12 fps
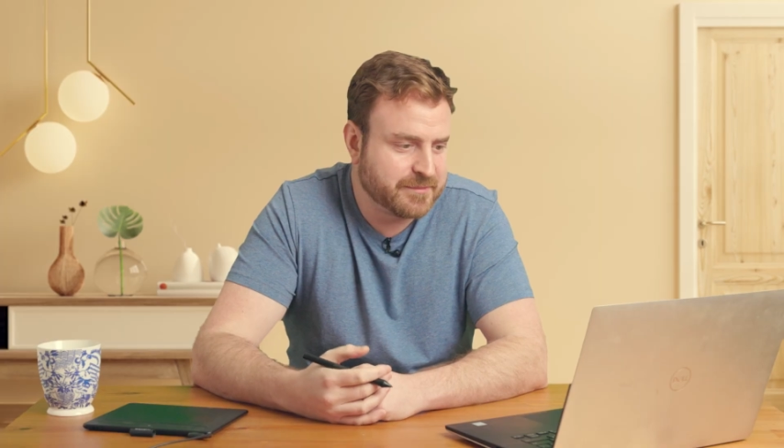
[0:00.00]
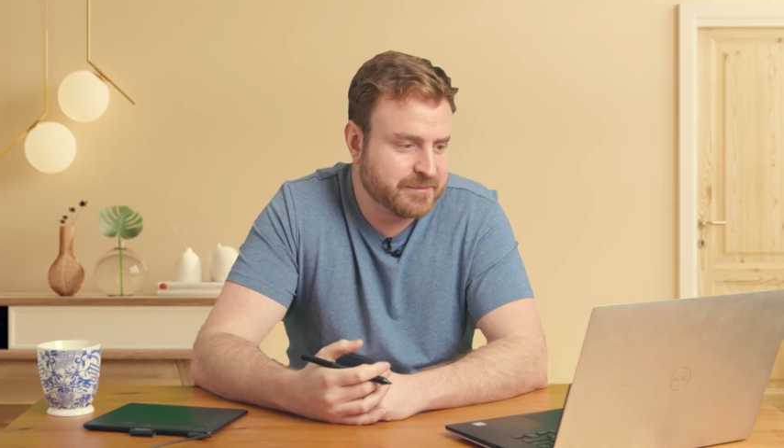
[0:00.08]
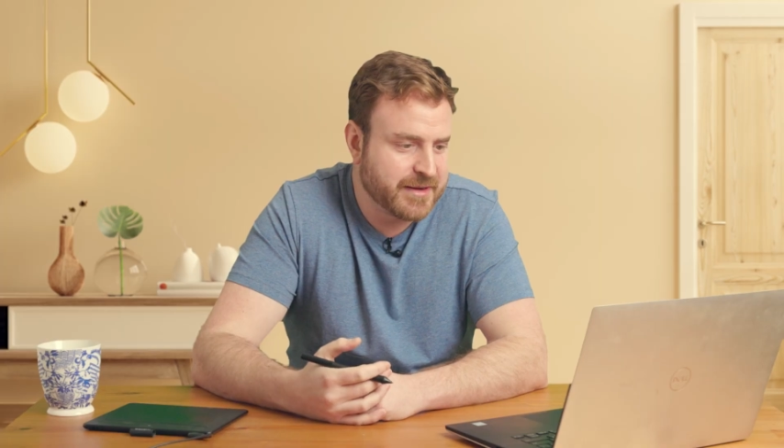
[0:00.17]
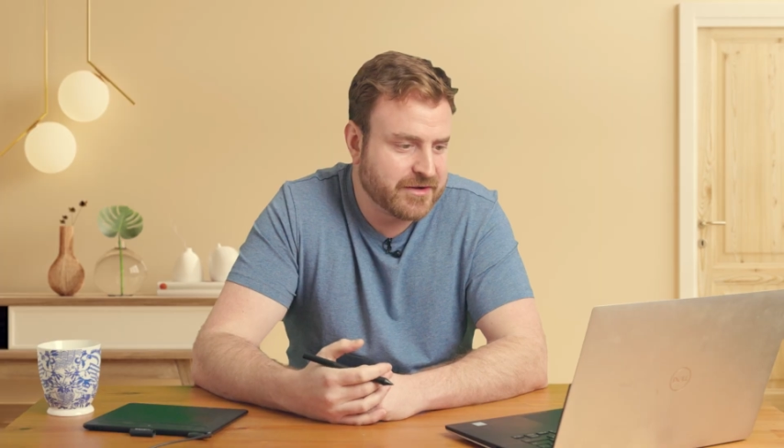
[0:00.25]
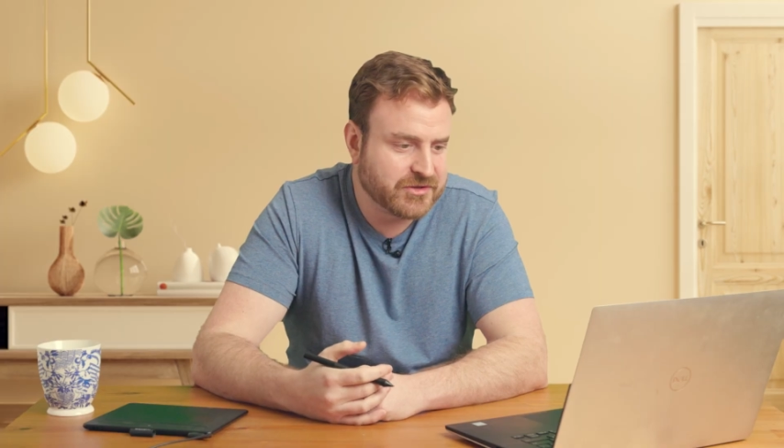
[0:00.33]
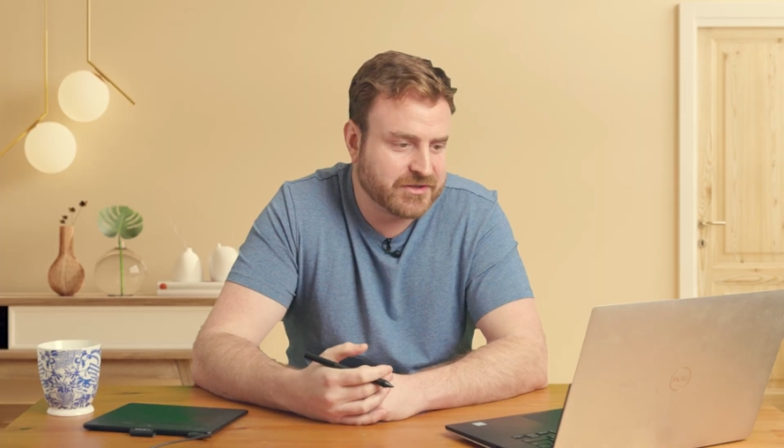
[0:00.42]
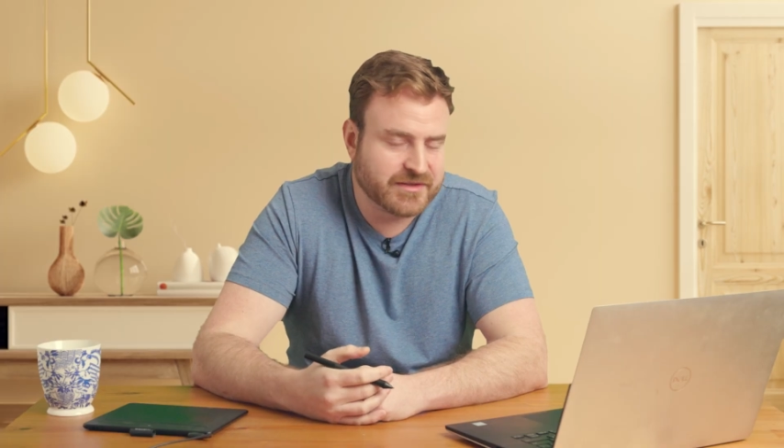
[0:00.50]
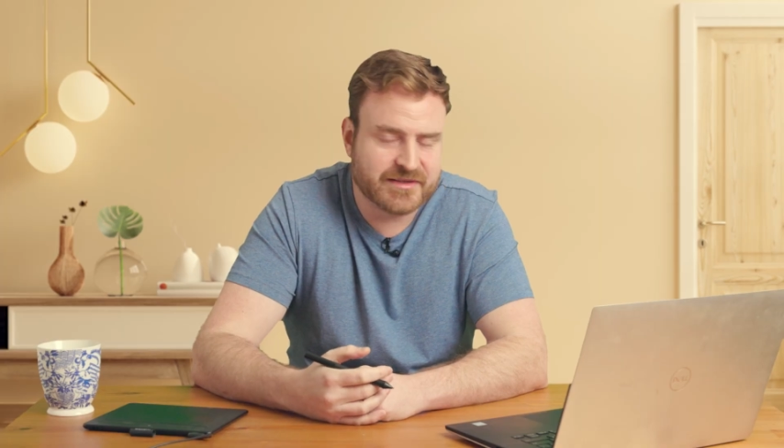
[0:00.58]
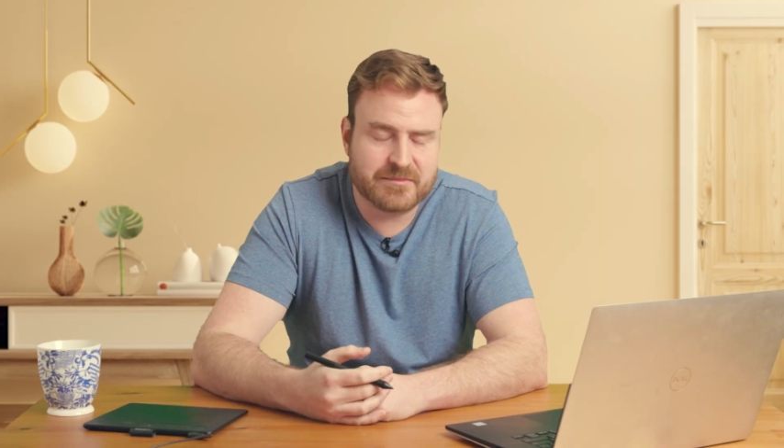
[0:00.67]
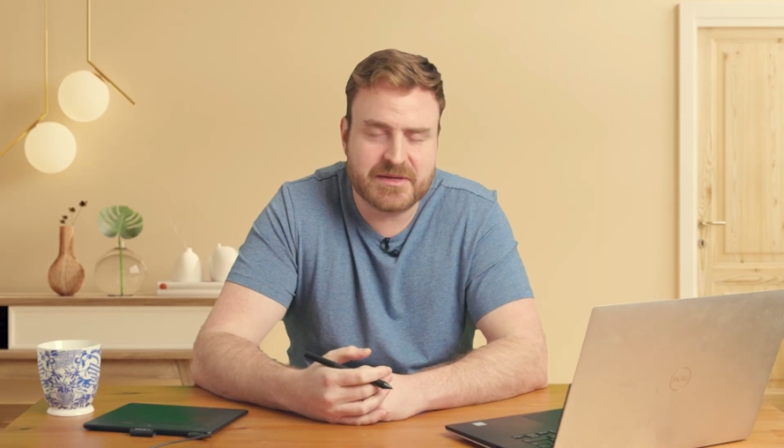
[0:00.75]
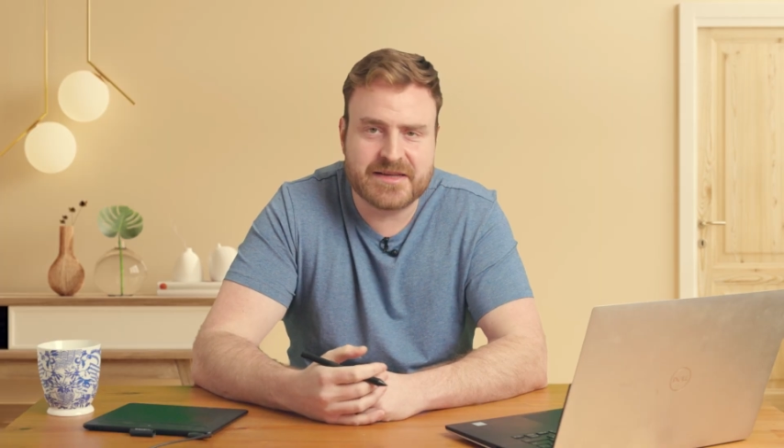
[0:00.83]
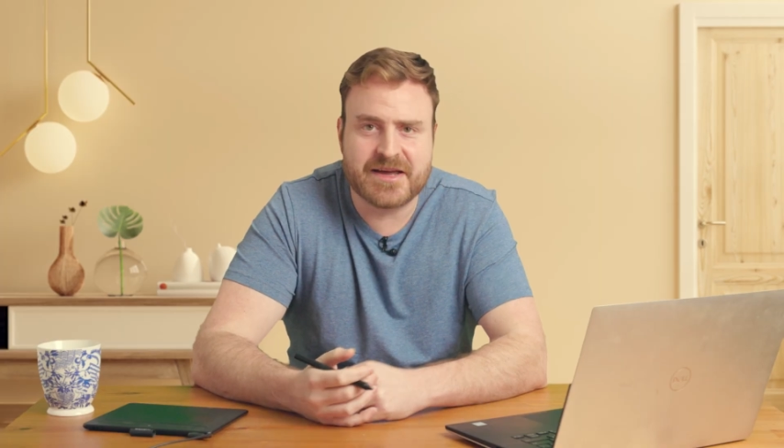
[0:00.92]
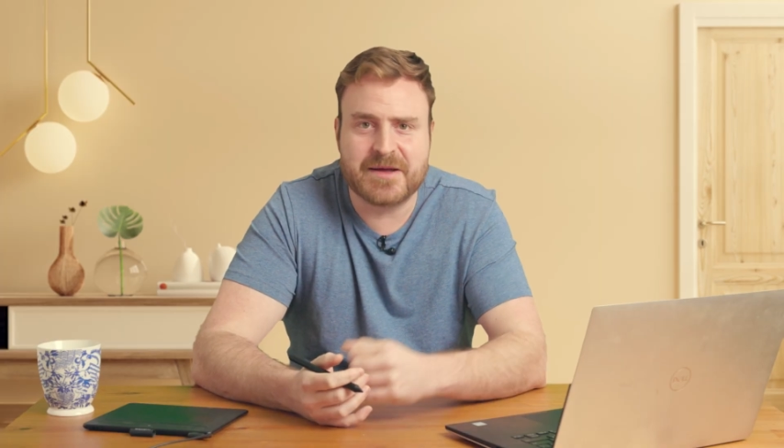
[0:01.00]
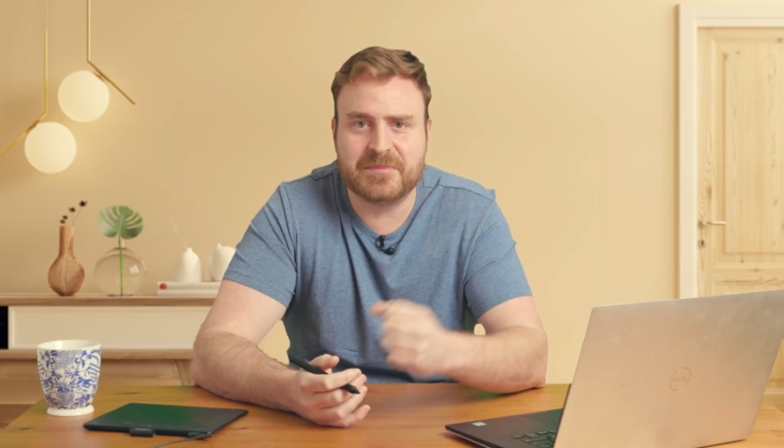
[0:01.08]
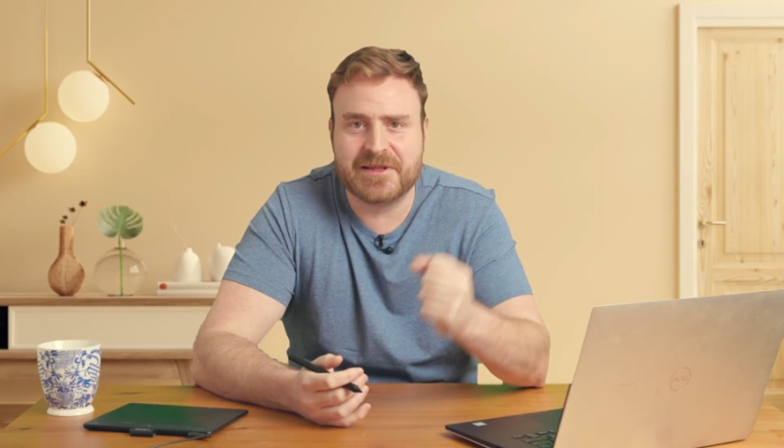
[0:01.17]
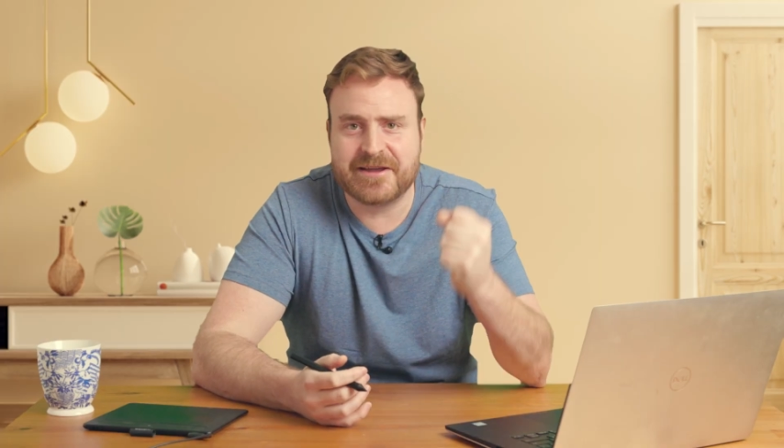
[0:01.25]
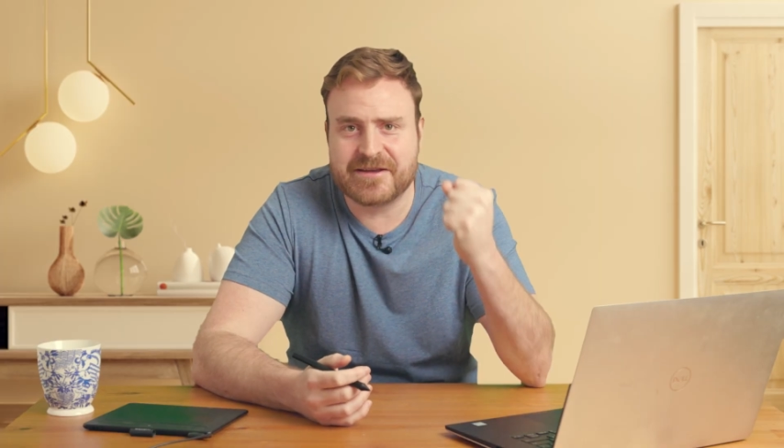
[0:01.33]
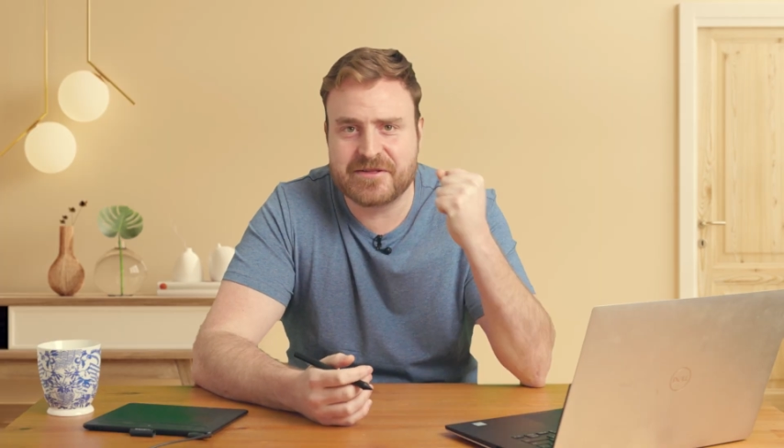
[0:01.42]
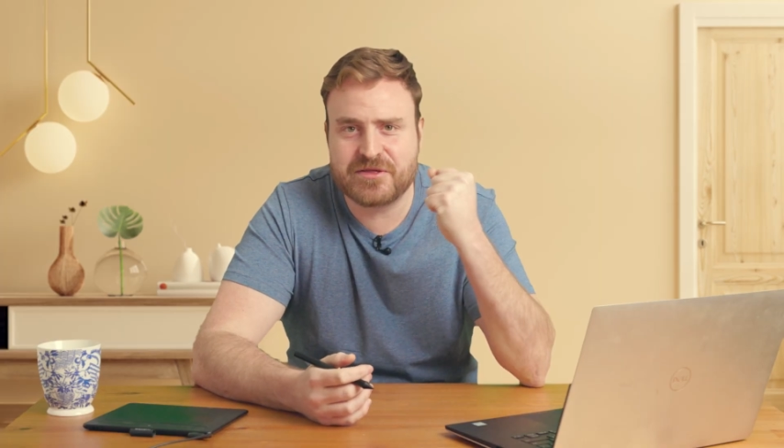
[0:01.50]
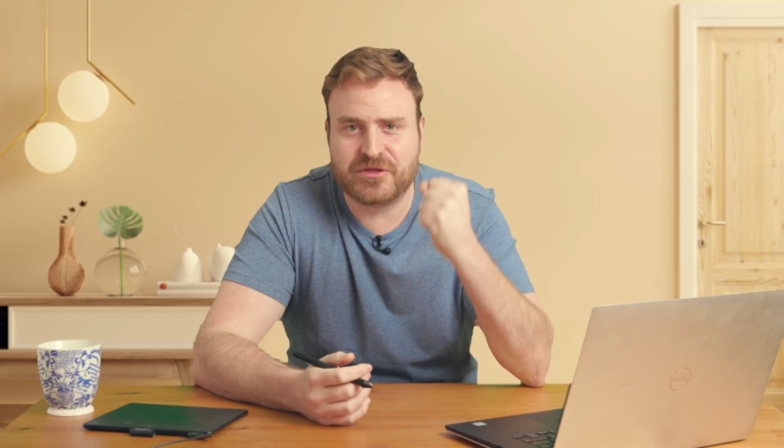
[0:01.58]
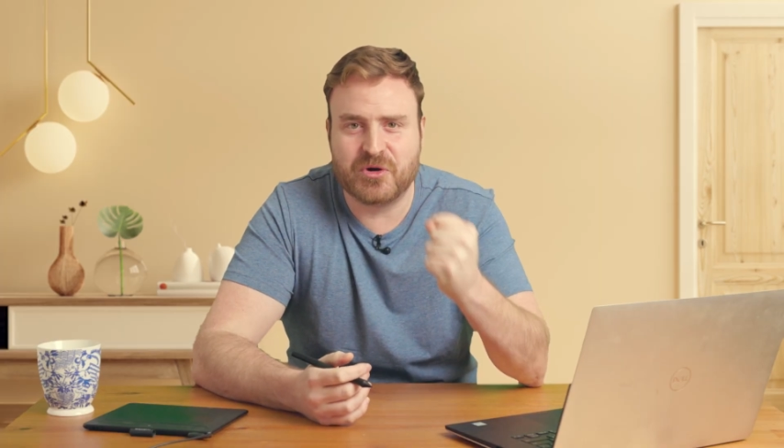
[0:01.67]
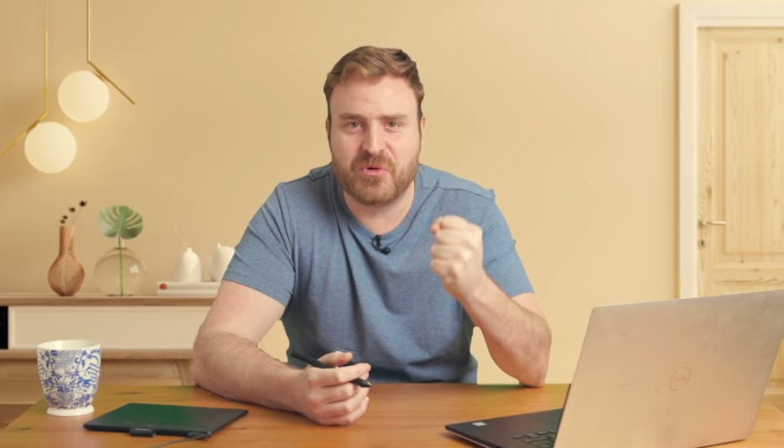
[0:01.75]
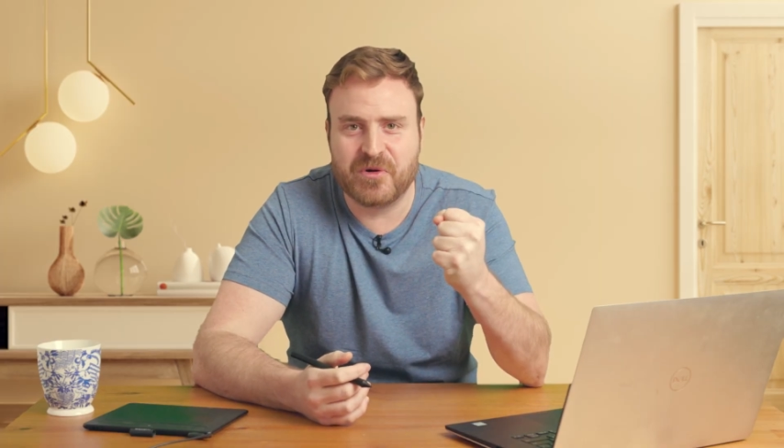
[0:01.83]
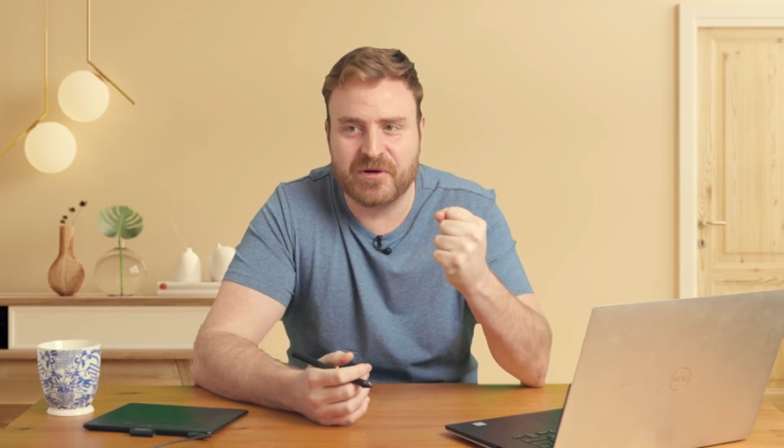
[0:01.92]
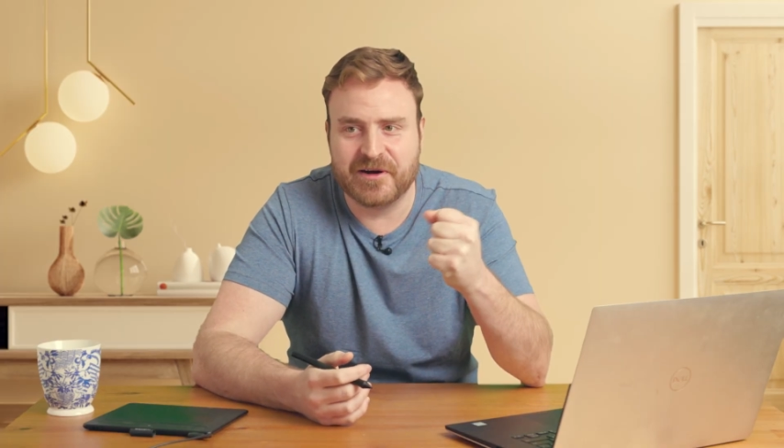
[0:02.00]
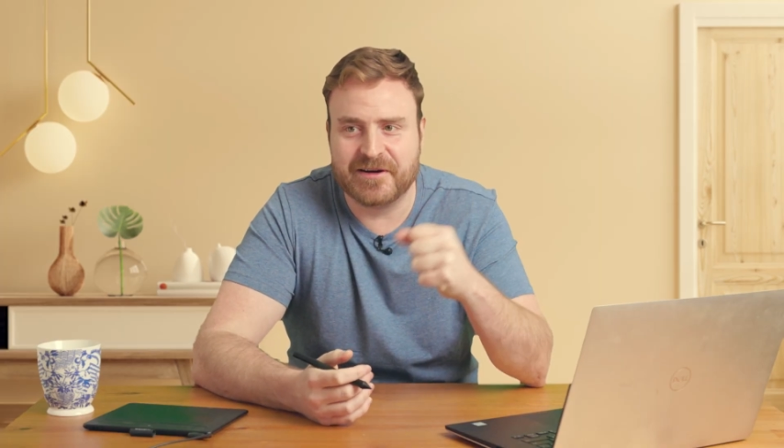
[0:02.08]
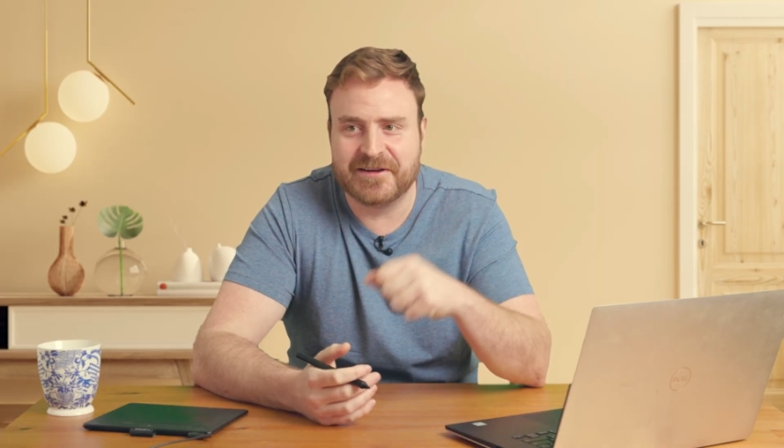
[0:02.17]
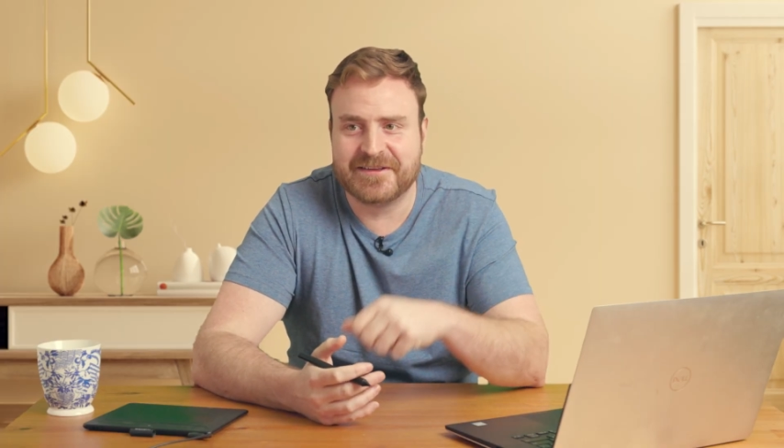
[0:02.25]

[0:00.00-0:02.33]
pouches and become like Thor.